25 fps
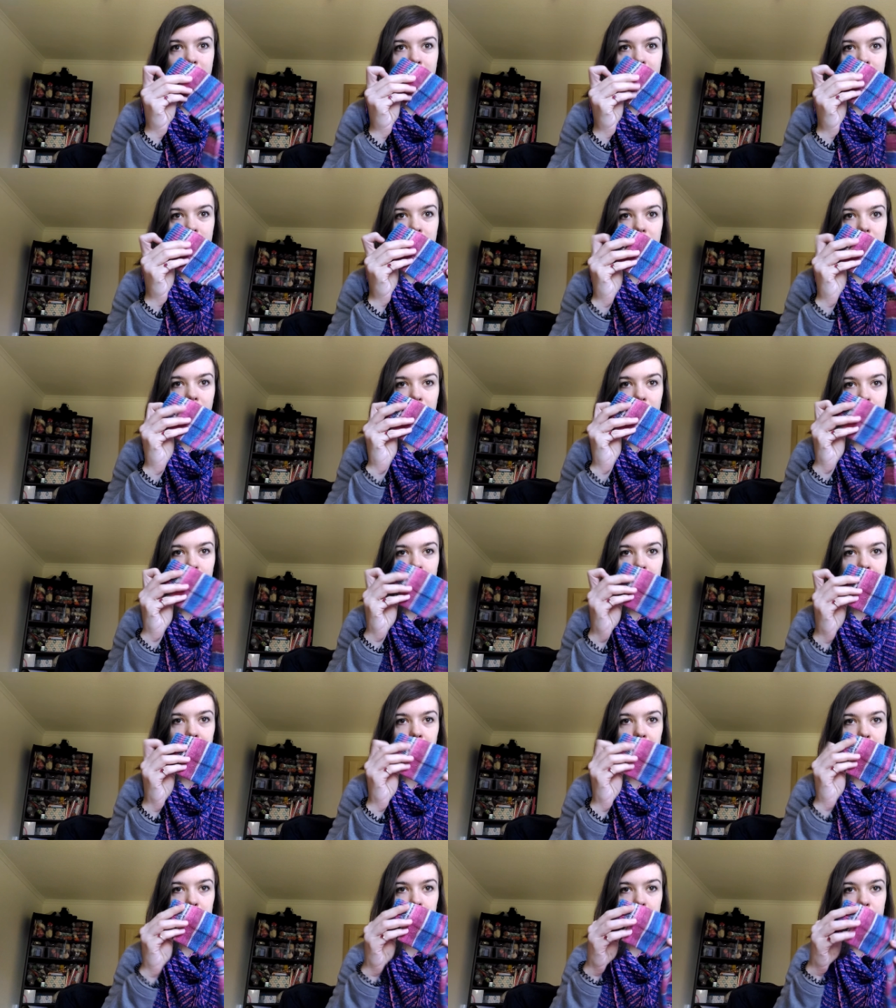So this one
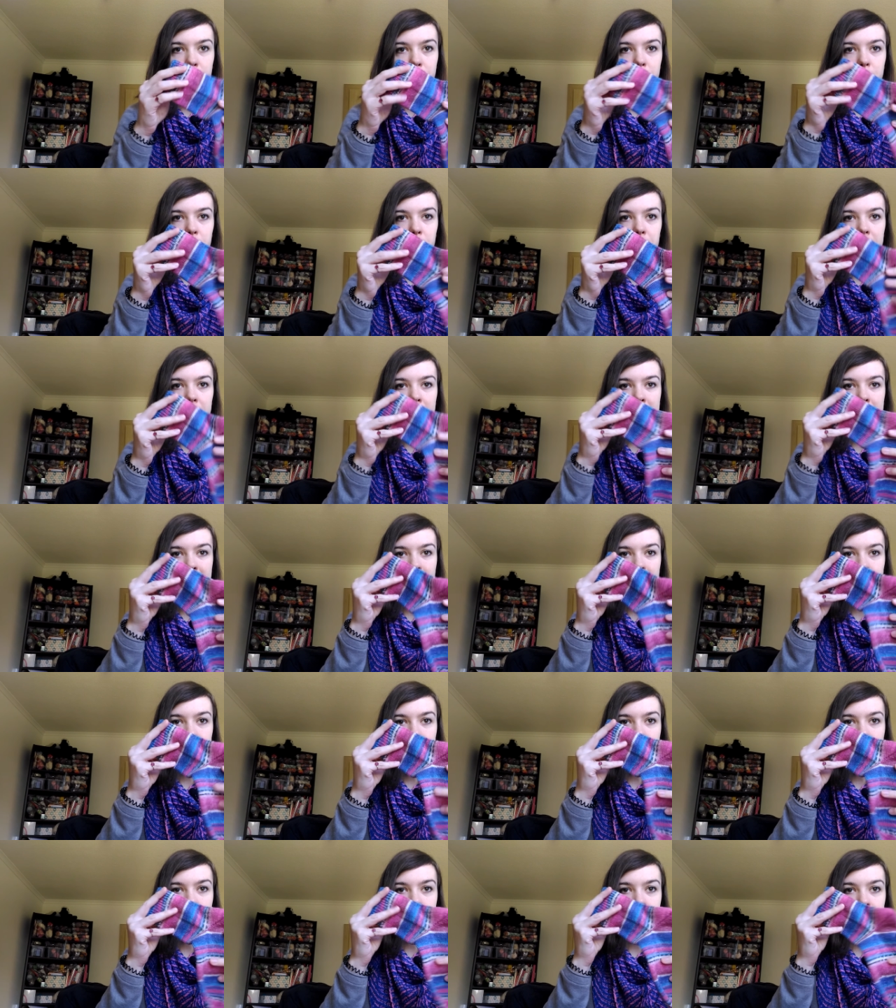took me four and a
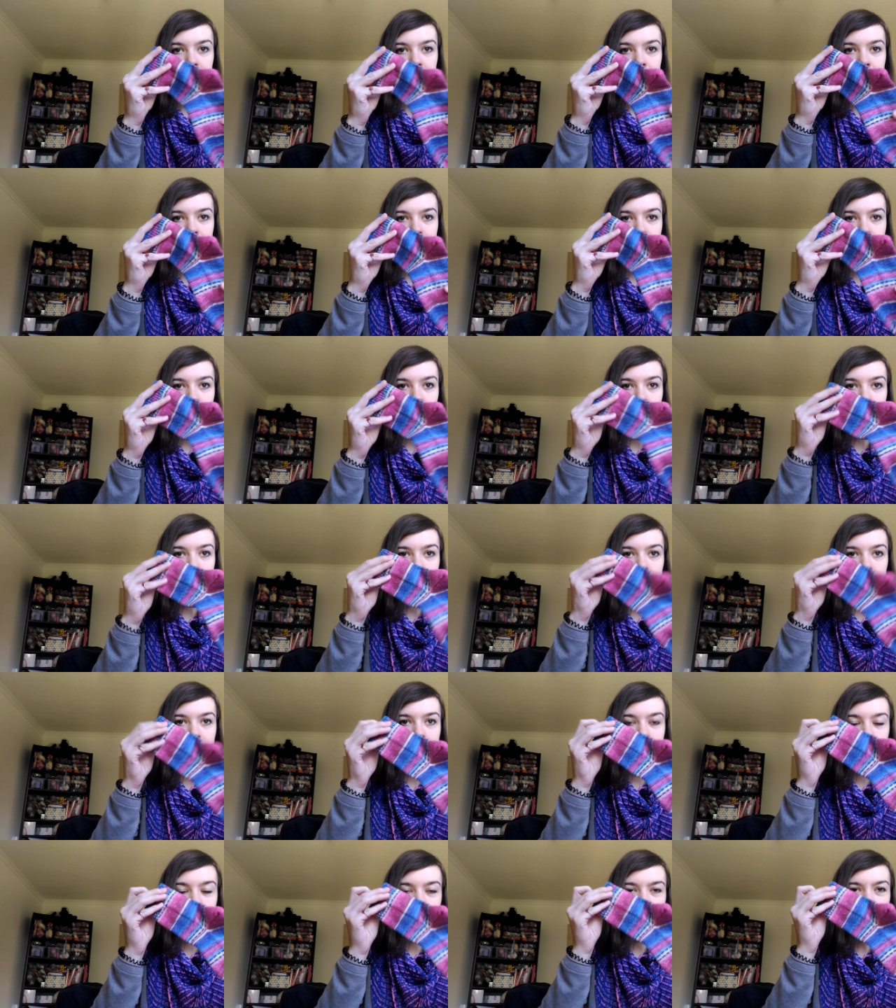half hours, but
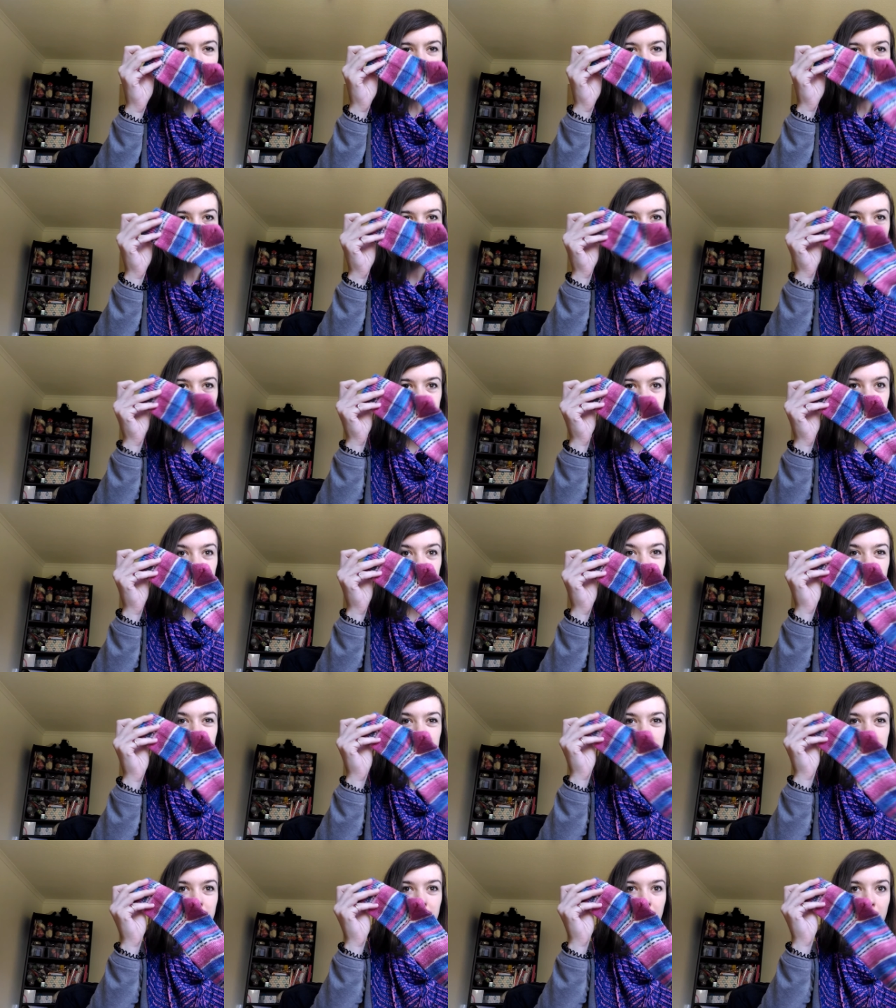it's quite a short
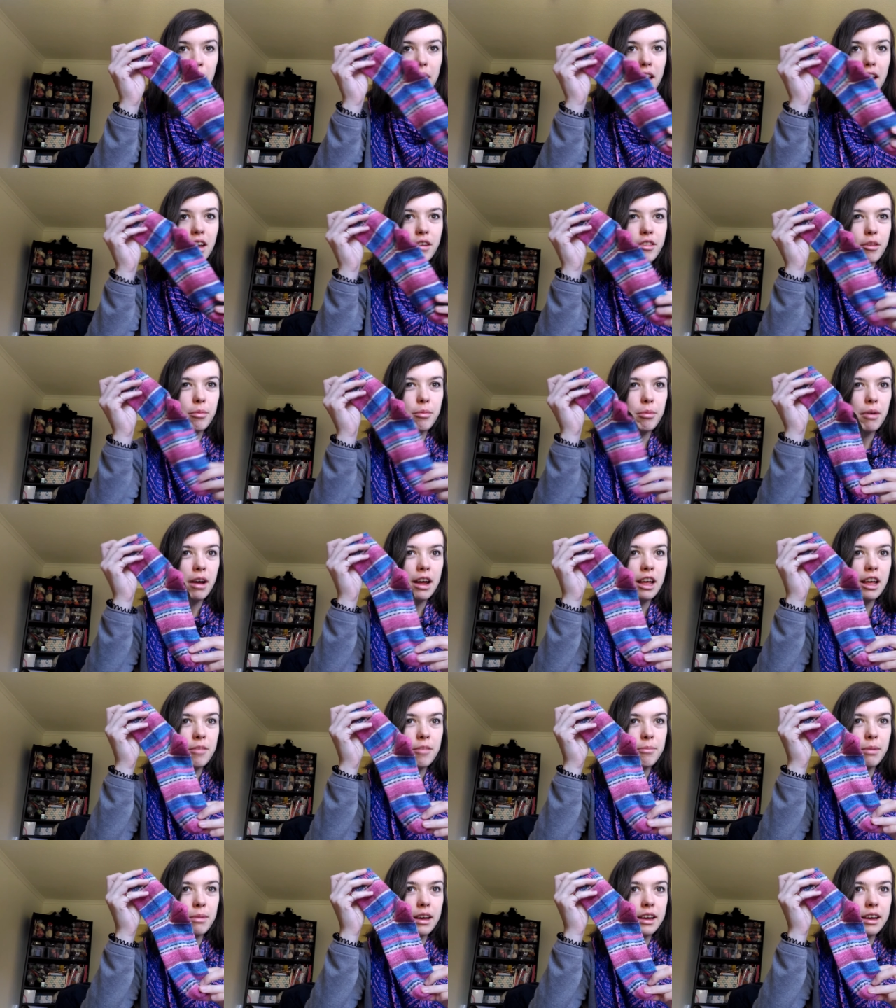sock. So I'm kind of
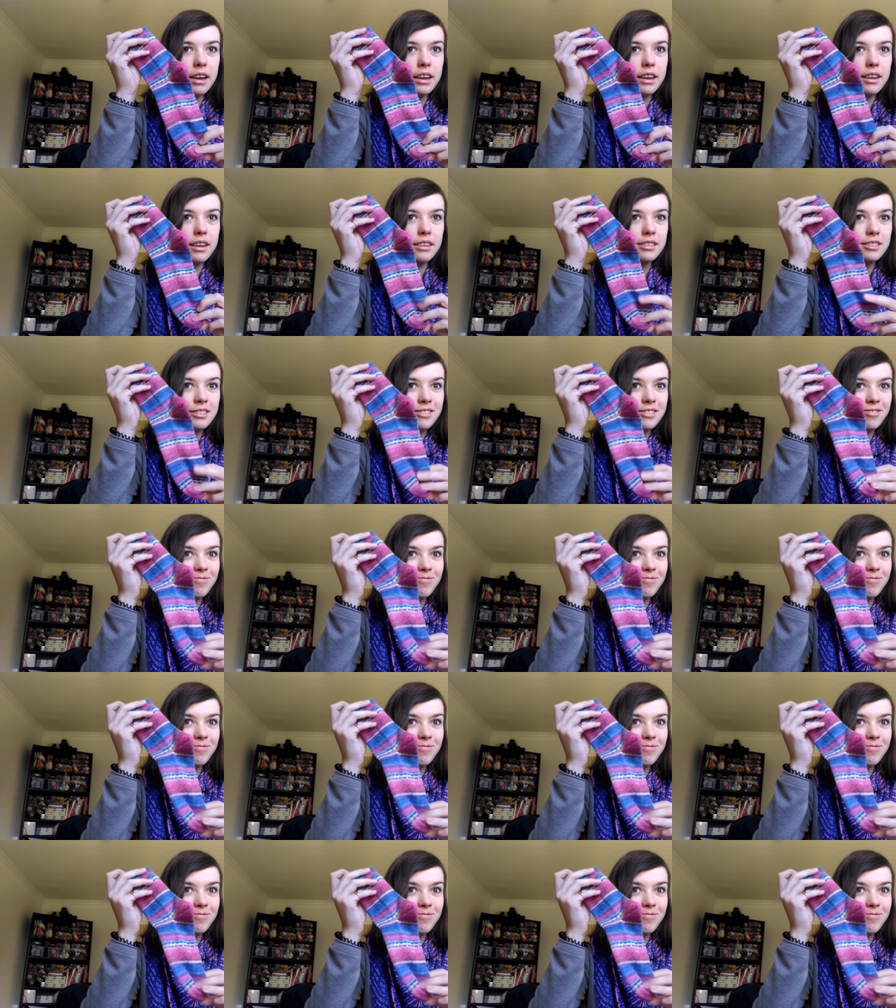surprised by